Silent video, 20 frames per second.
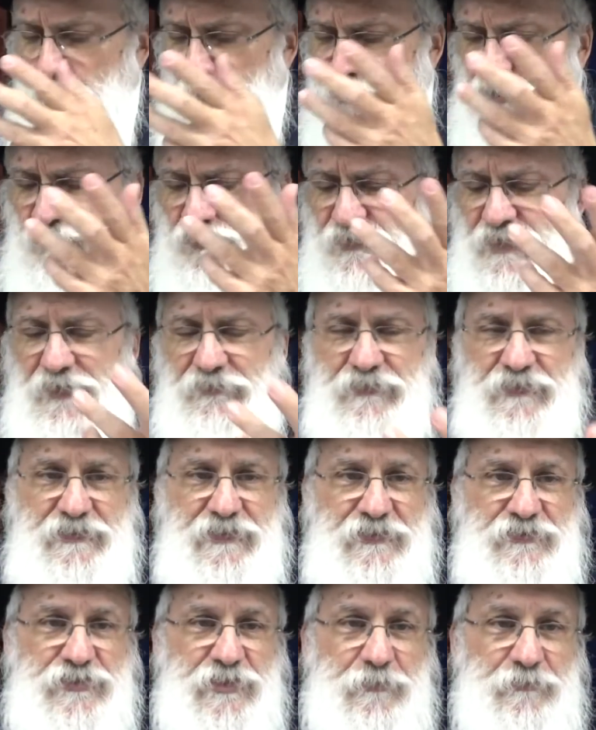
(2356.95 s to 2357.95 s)
we're just having
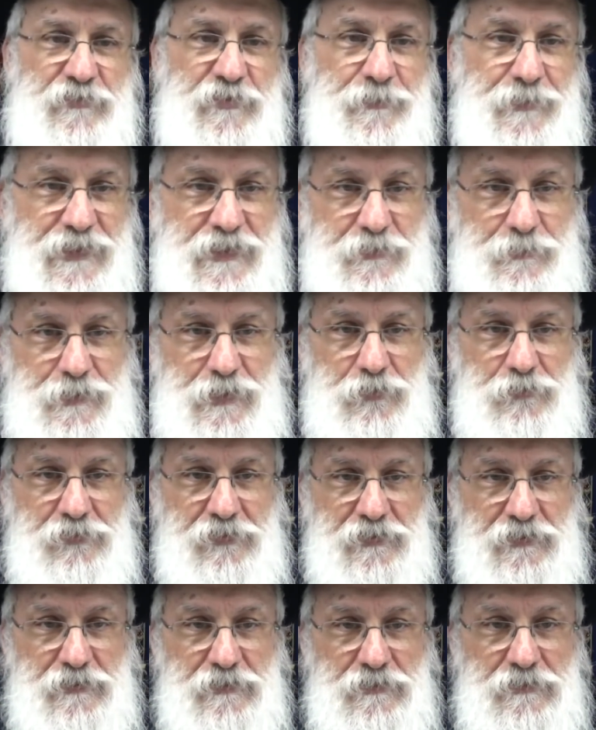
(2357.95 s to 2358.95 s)
Tashem to make him
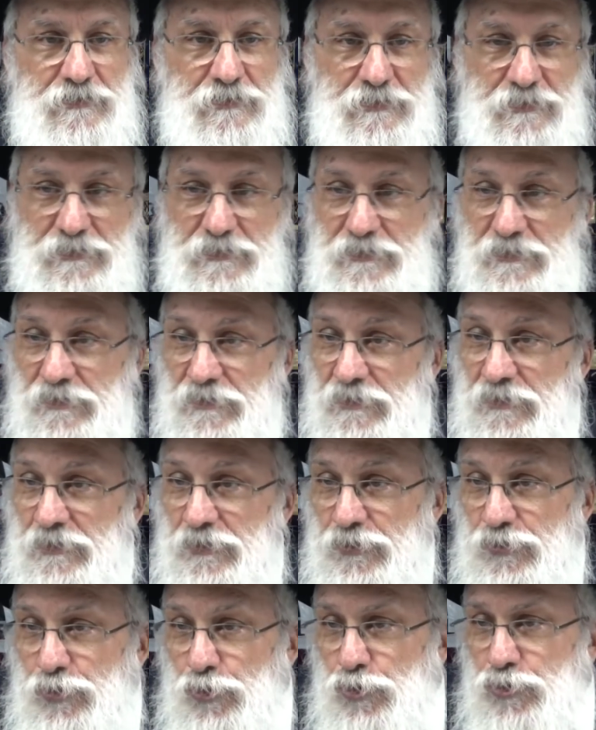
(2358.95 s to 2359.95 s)
healthy.
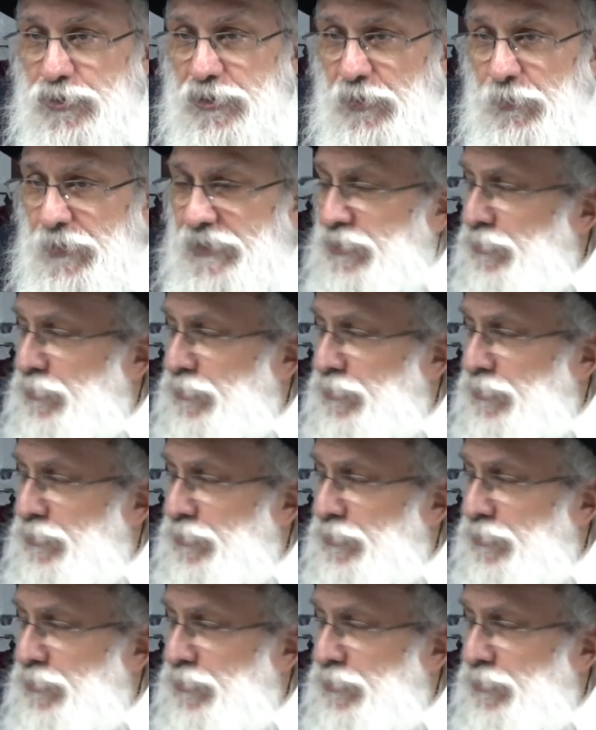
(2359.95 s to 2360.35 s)
Usually when